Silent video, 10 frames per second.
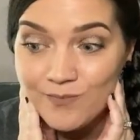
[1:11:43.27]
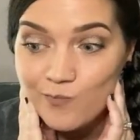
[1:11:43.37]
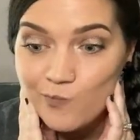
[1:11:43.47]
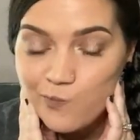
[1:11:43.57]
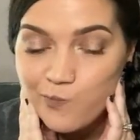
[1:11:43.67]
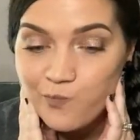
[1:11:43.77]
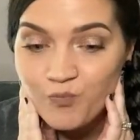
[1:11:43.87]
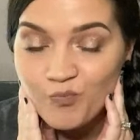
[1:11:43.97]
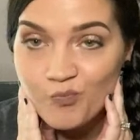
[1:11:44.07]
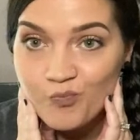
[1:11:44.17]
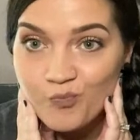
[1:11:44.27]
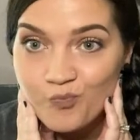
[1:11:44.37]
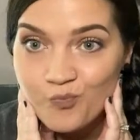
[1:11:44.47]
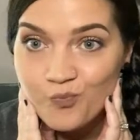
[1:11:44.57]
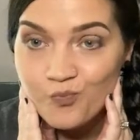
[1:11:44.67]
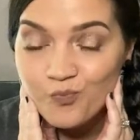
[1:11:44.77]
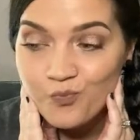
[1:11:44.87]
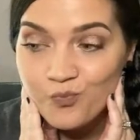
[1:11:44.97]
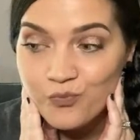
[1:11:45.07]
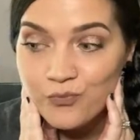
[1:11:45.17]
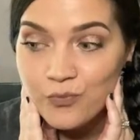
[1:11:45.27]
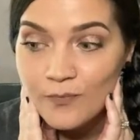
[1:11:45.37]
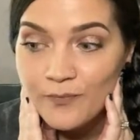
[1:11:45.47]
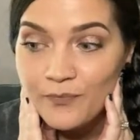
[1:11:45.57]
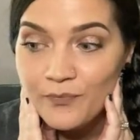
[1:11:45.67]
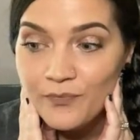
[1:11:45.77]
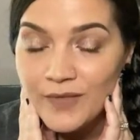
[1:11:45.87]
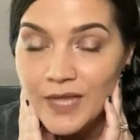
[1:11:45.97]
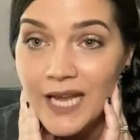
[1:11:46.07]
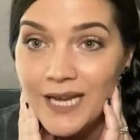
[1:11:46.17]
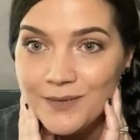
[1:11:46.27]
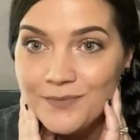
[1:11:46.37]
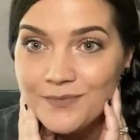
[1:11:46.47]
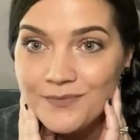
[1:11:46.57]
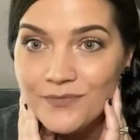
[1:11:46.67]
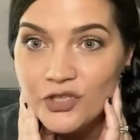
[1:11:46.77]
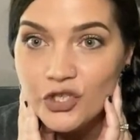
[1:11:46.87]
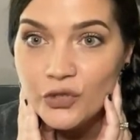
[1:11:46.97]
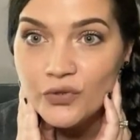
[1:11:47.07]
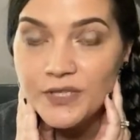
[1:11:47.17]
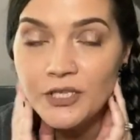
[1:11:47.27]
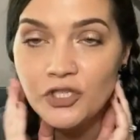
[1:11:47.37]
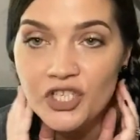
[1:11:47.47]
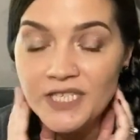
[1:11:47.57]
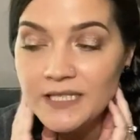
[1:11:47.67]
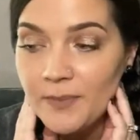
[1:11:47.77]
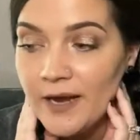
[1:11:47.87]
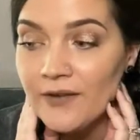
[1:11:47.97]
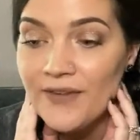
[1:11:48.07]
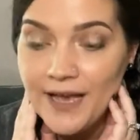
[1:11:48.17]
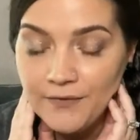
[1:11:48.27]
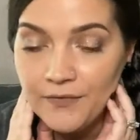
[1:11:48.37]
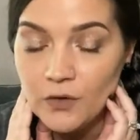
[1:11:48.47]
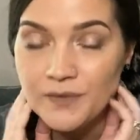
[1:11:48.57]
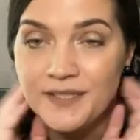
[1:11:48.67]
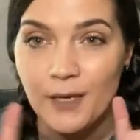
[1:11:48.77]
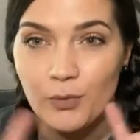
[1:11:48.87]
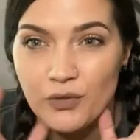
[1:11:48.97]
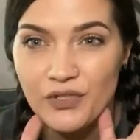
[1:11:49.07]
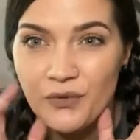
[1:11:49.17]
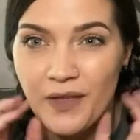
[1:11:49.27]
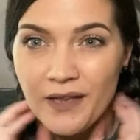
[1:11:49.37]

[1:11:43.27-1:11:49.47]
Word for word: I don't know. And Bianca just wants shoes. Yeah, that's so much easier. Shoes, and she needs a pair of headphones, like Bluetooth